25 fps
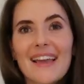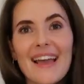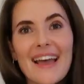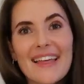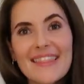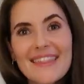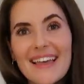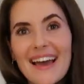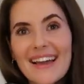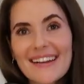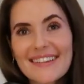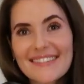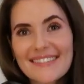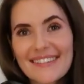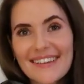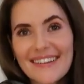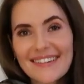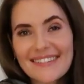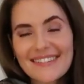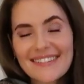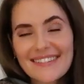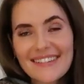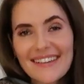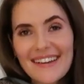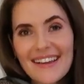And that is
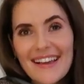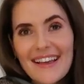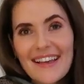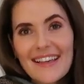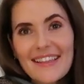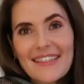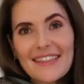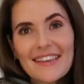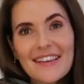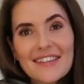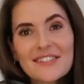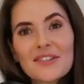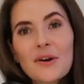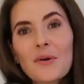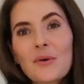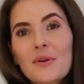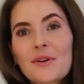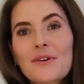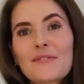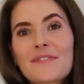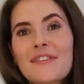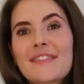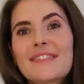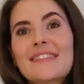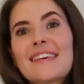it. These are all
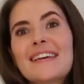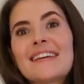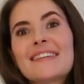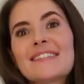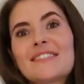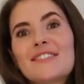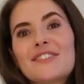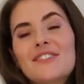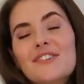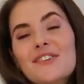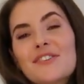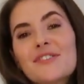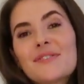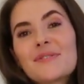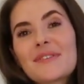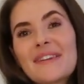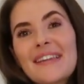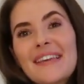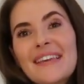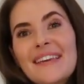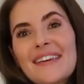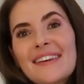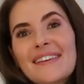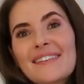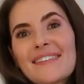of the things you
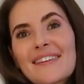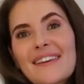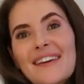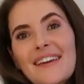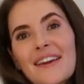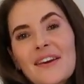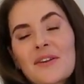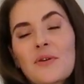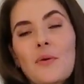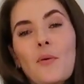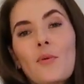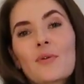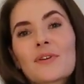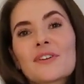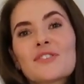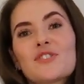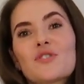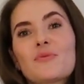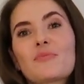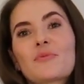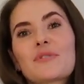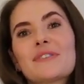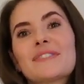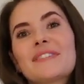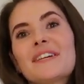need in order to
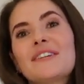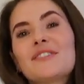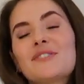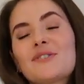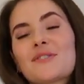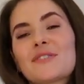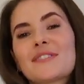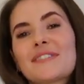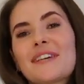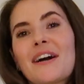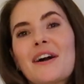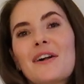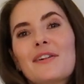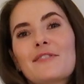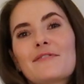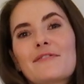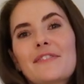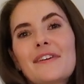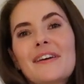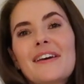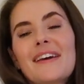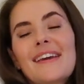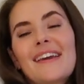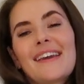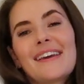present yourself
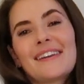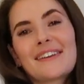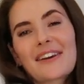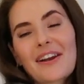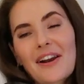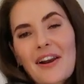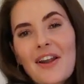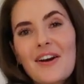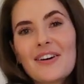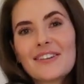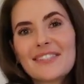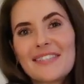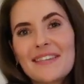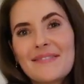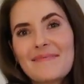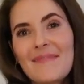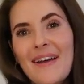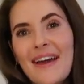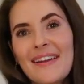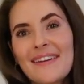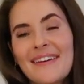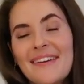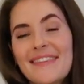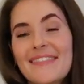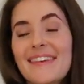in a classy
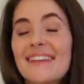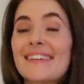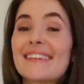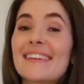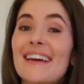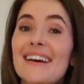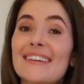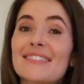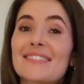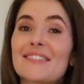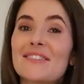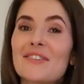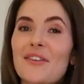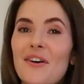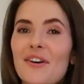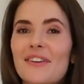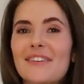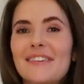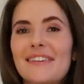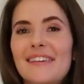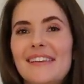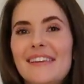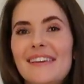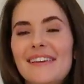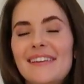manner that does
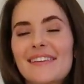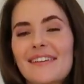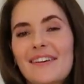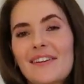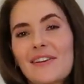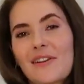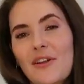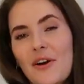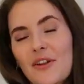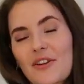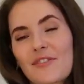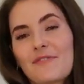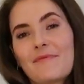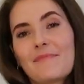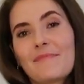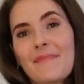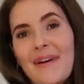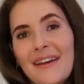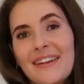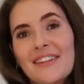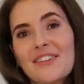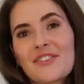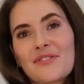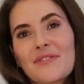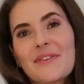not need a lot of
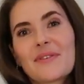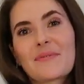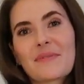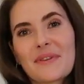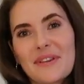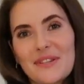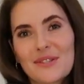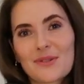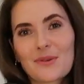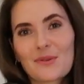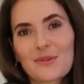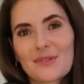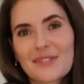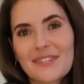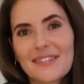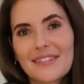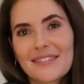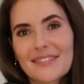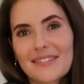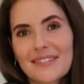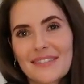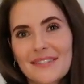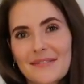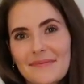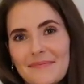monetary
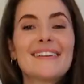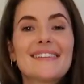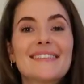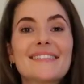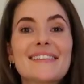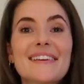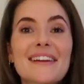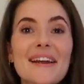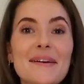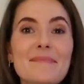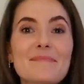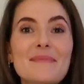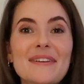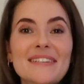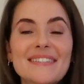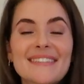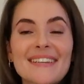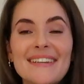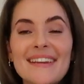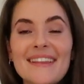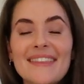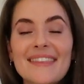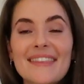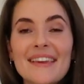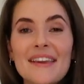resources. Did I miss
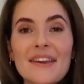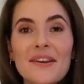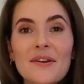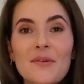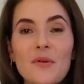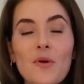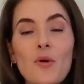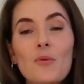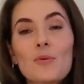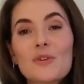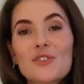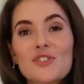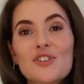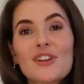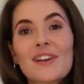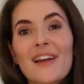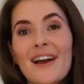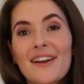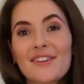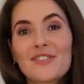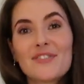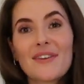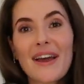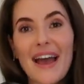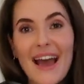anything, or would you
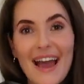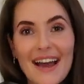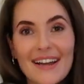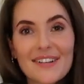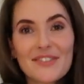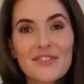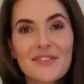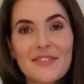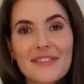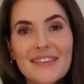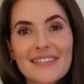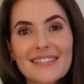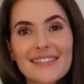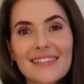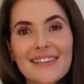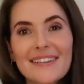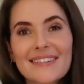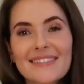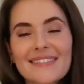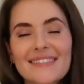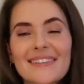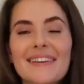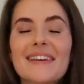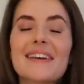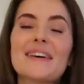like to add to this
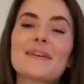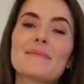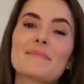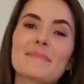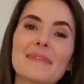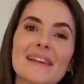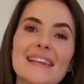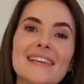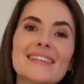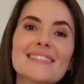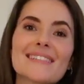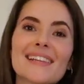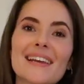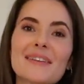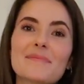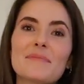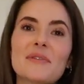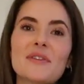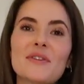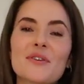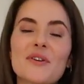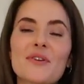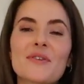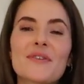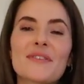list? Please let me
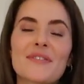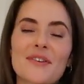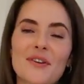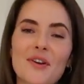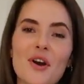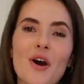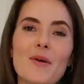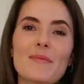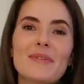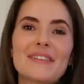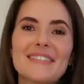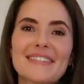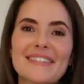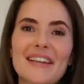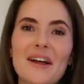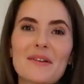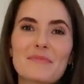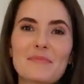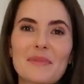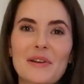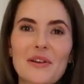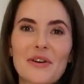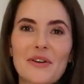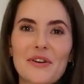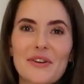know in the comments down
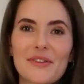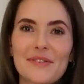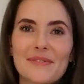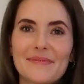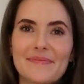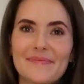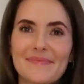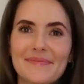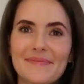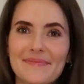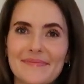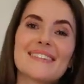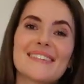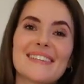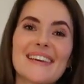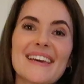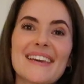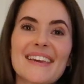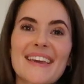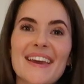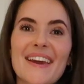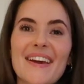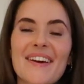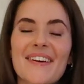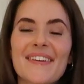below. Take
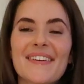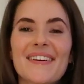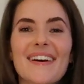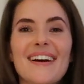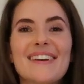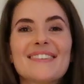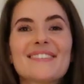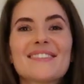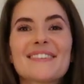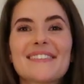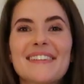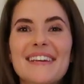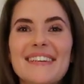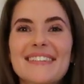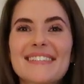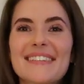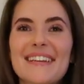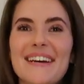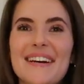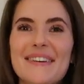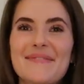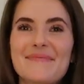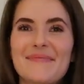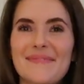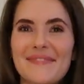care. Until next
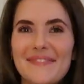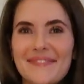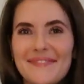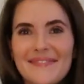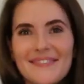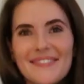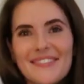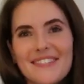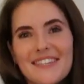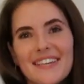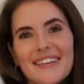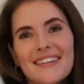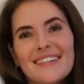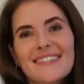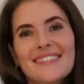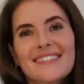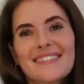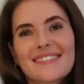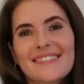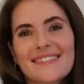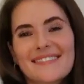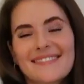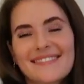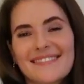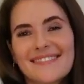time.
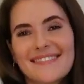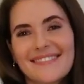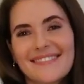Cheers.